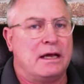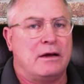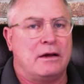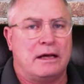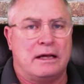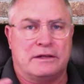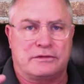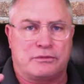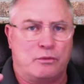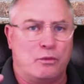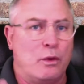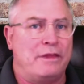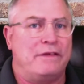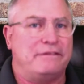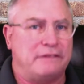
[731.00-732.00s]
it's
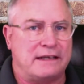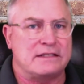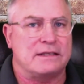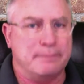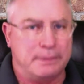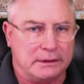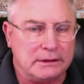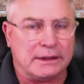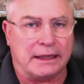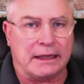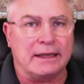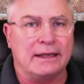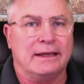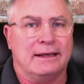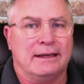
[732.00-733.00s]
with
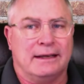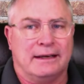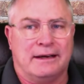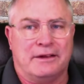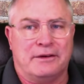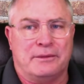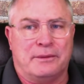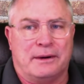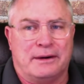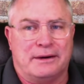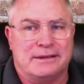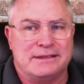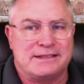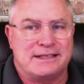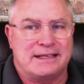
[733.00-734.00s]
flexibility. In other
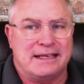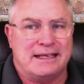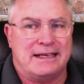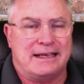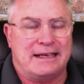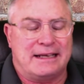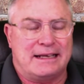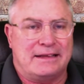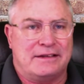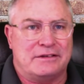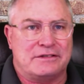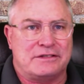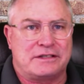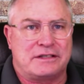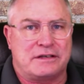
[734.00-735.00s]
words,
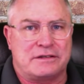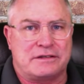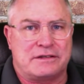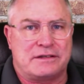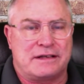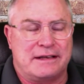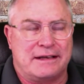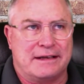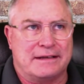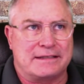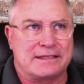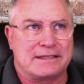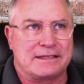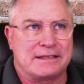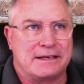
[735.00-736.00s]

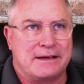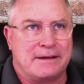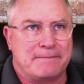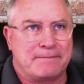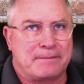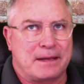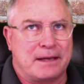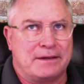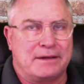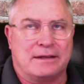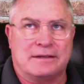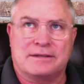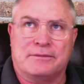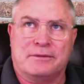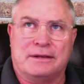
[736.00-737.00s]
it's, I think
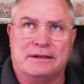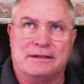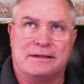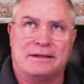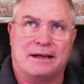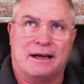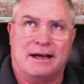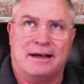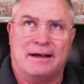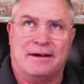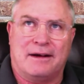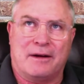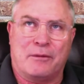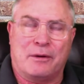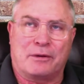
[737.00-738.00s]
someone
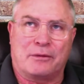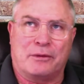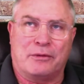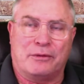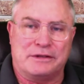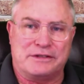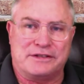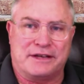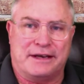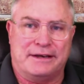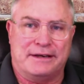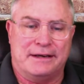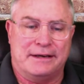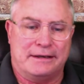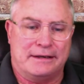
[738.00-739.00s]
I worked with once
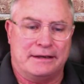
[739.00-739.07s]
said,